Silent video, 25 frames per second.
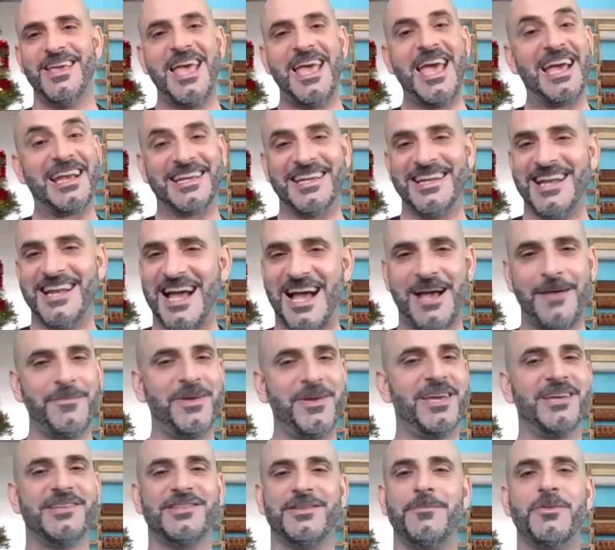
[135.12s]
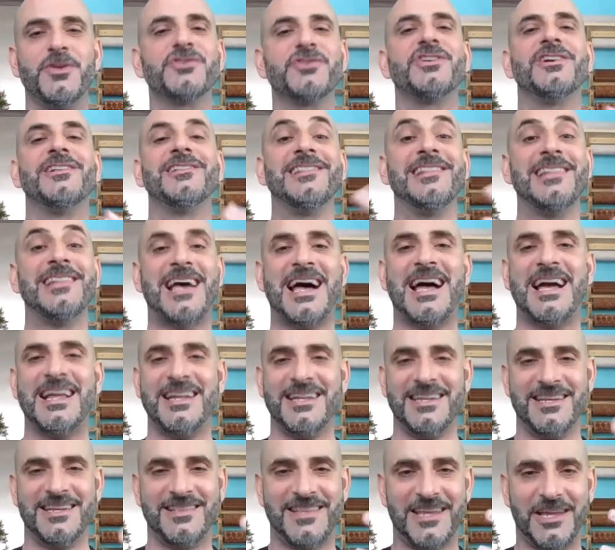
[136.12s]
economics. I mean, there's a
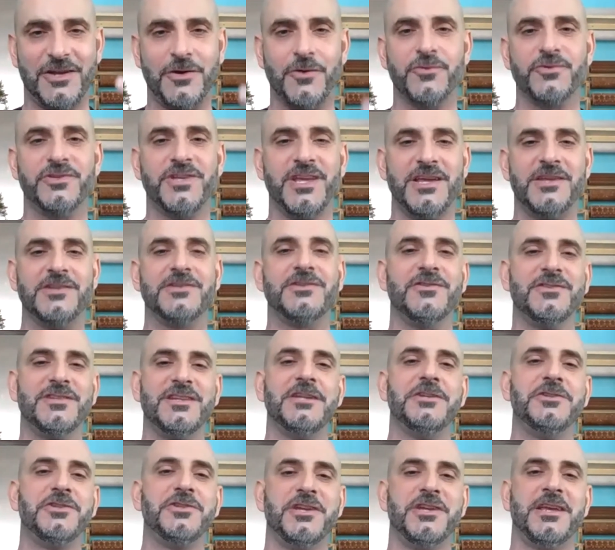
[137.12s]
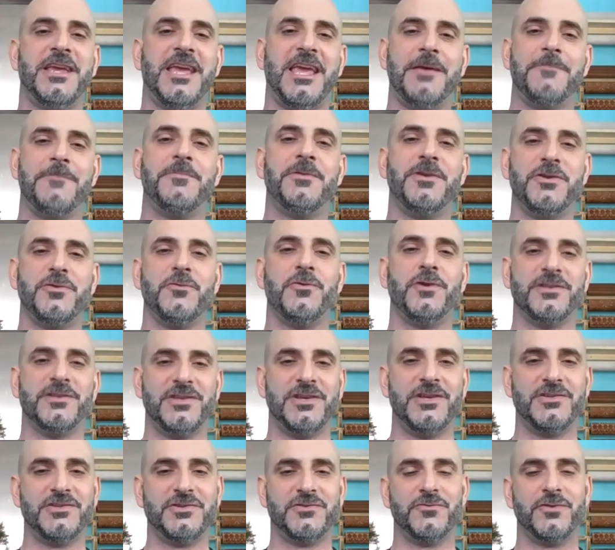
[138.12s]
lot that goes into teaching AP US
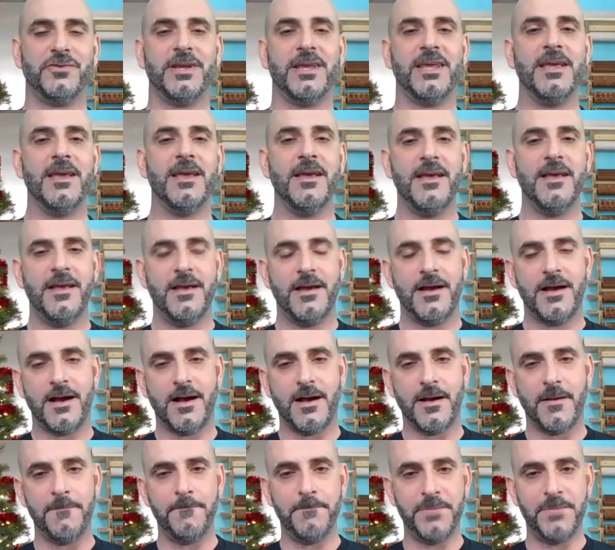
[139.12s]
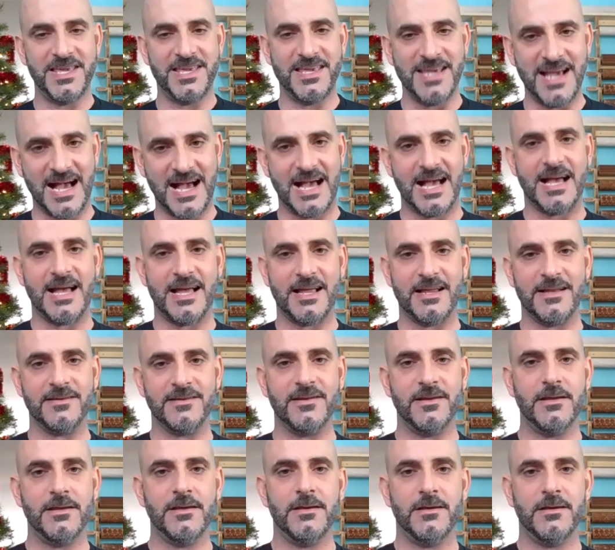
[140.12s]
history
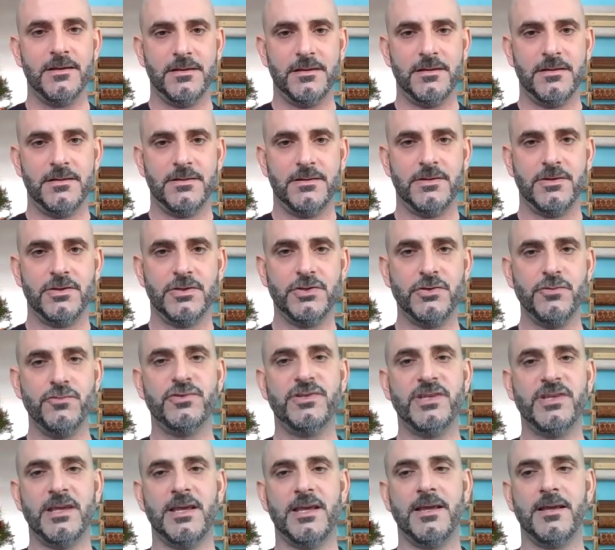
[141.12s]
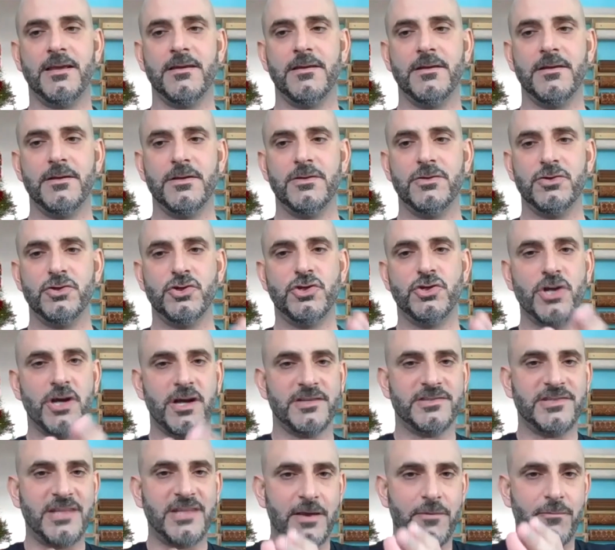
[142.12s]
beyond using
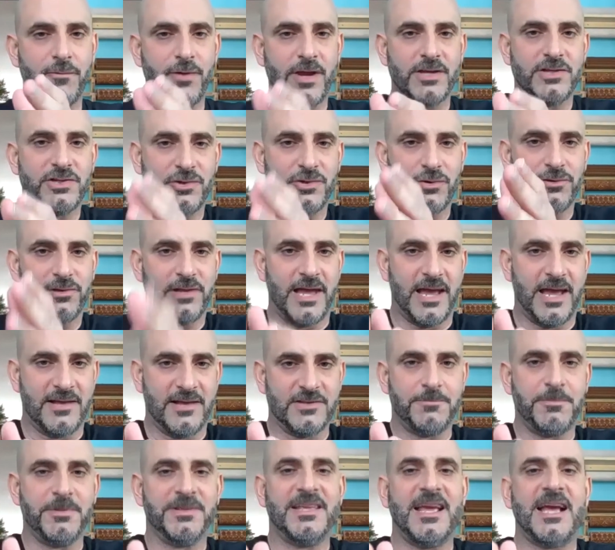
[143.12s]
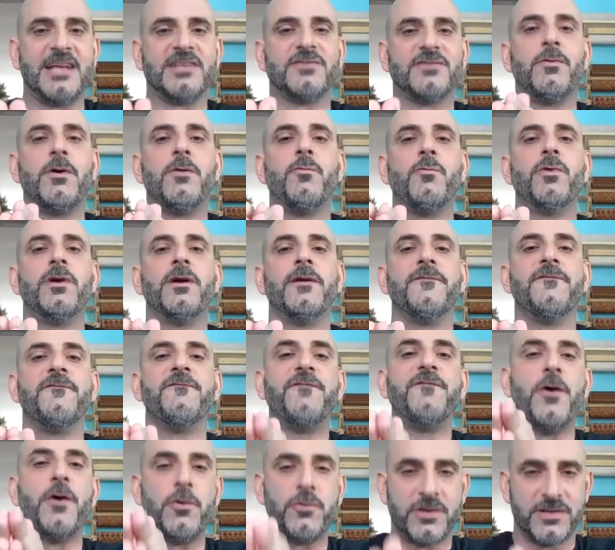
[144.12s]
just a racial lens. But that's what we're
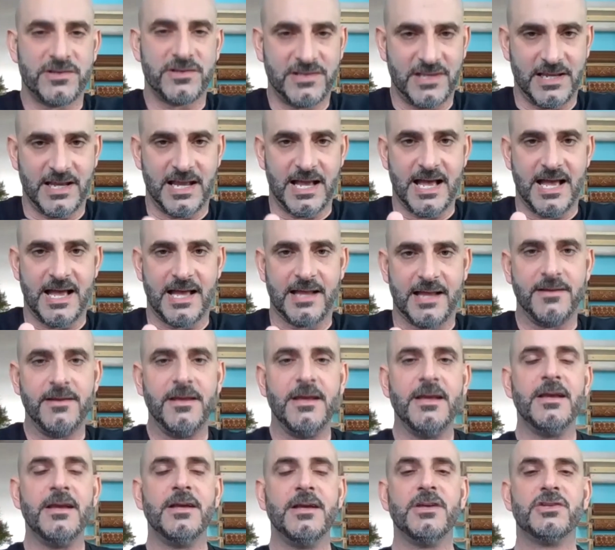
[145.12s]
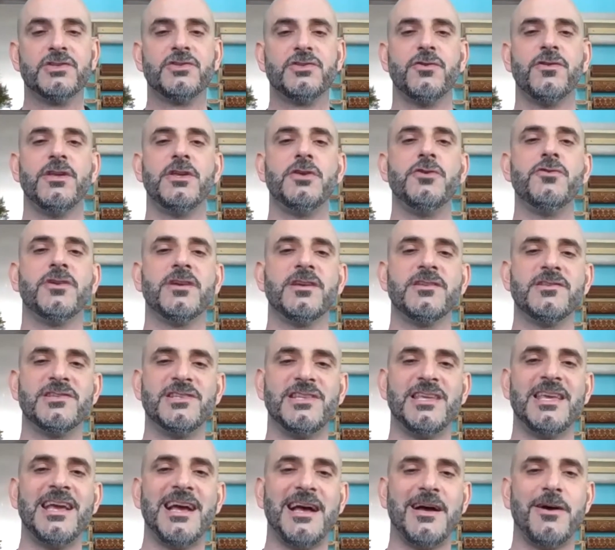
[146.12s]
focusing on so that you can
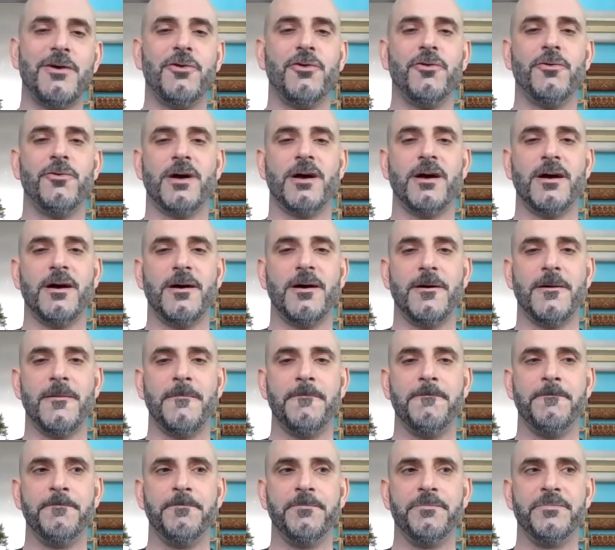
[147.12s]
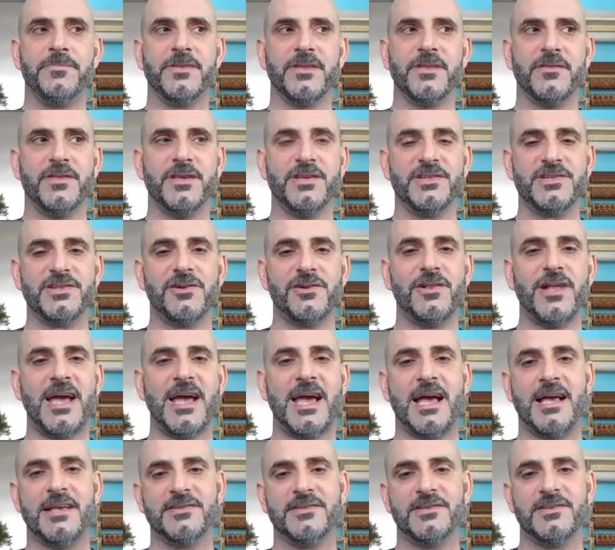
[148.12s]
see how this
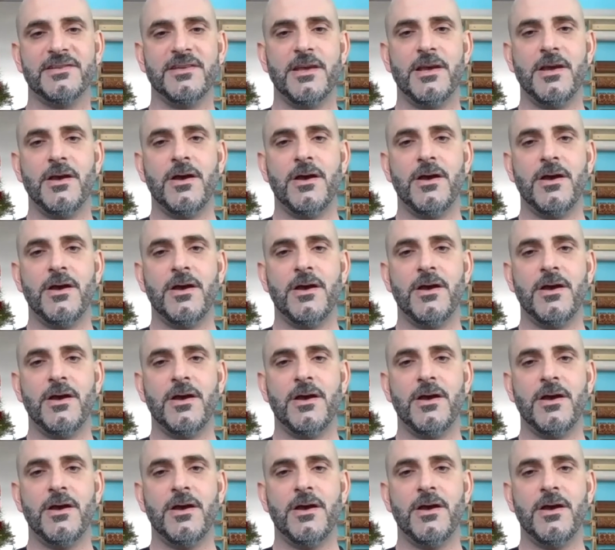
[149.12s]
class